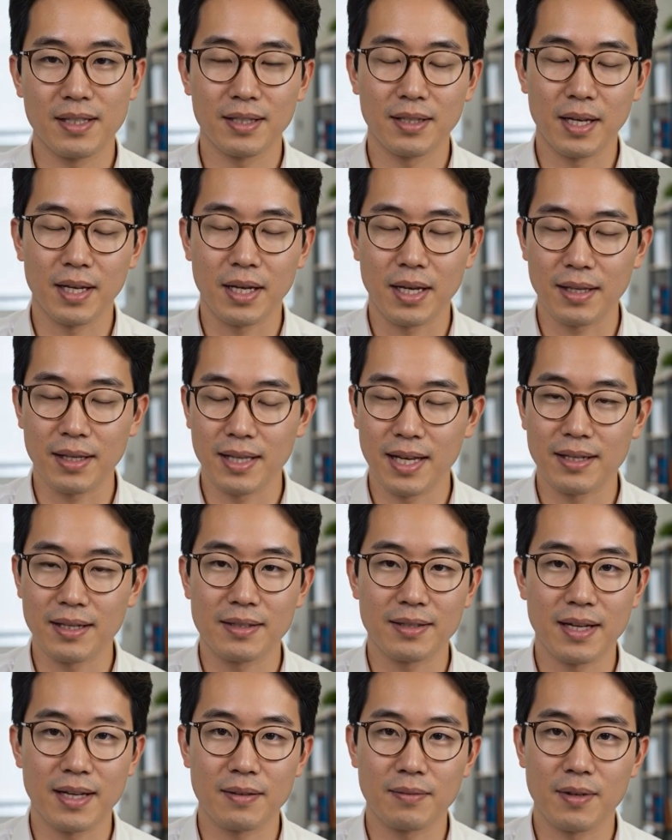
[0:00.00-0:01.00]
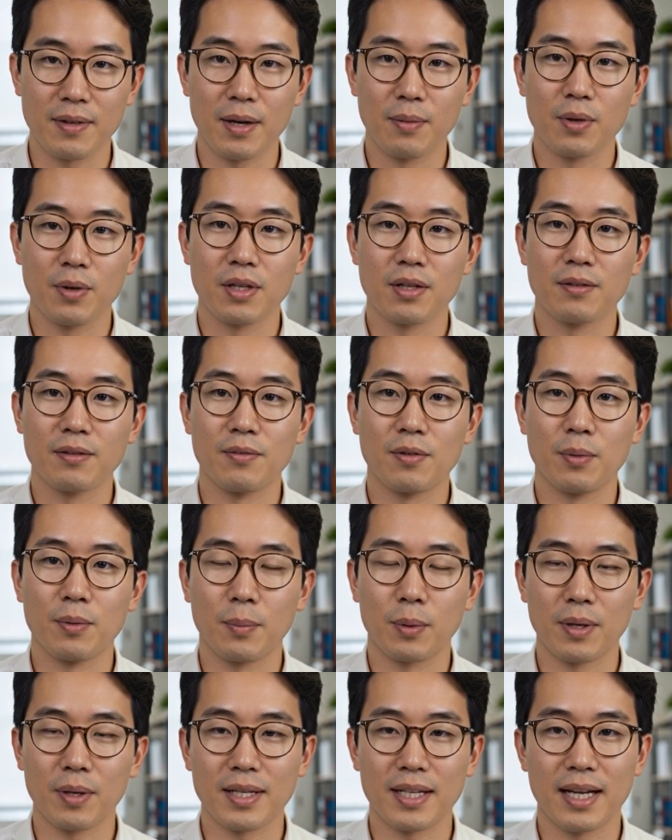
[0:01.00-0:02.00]
stuck on .NET Framework
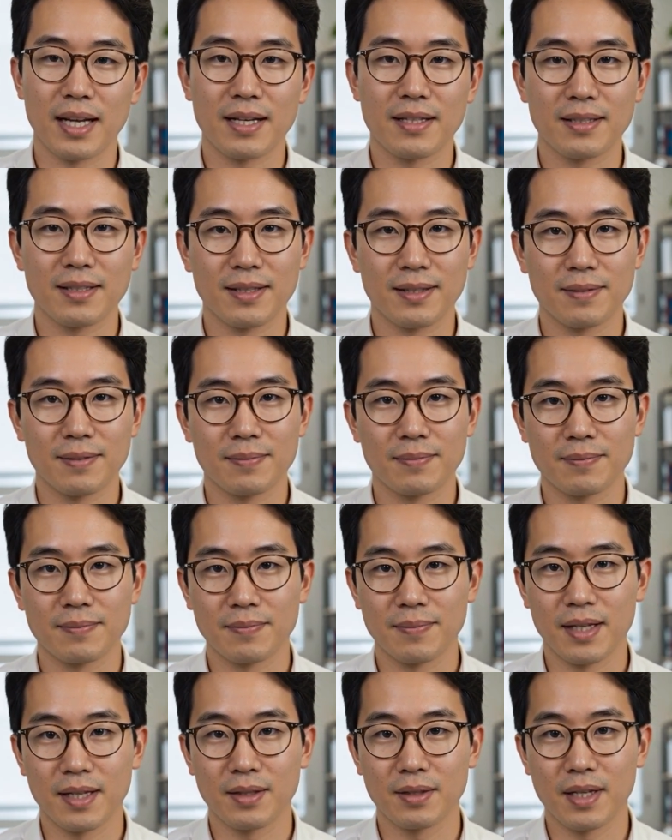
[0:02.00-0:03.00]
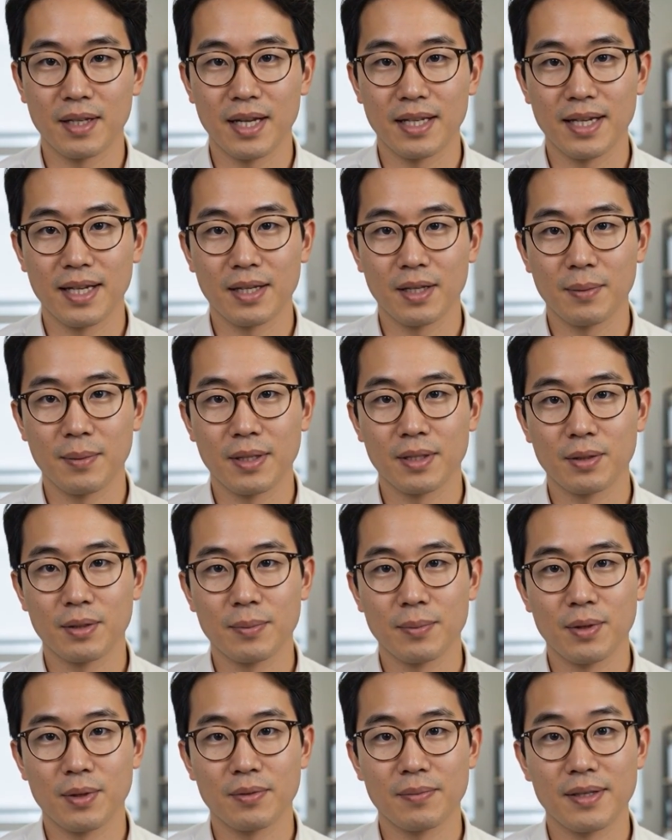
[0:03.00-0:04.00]
4.8. These are not incremental
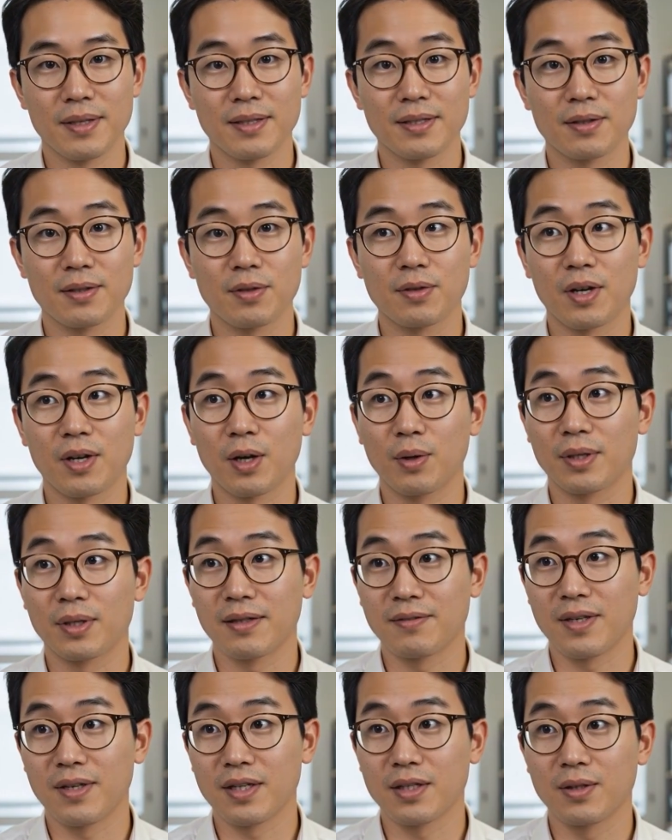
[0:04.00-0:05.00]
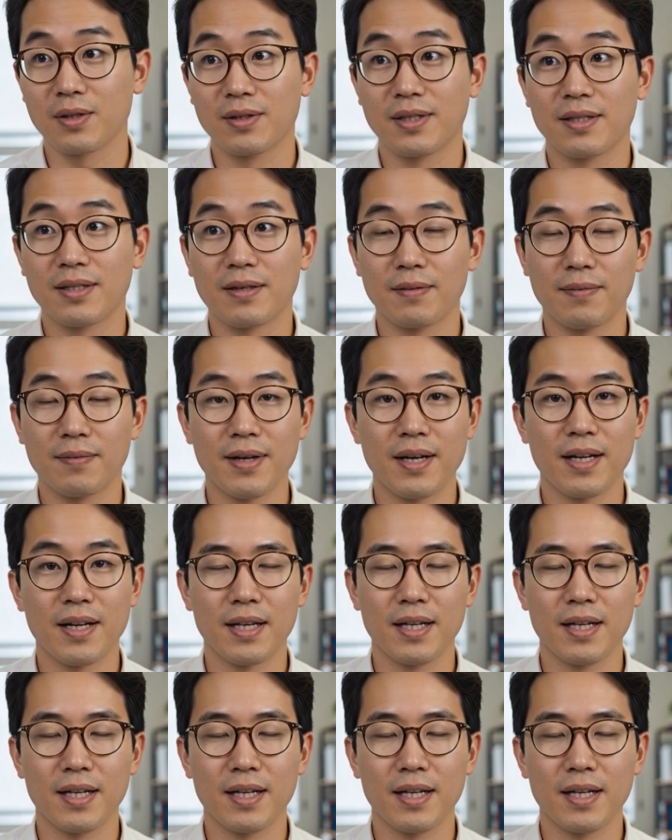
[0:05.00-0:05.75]
improvements to an already functional system.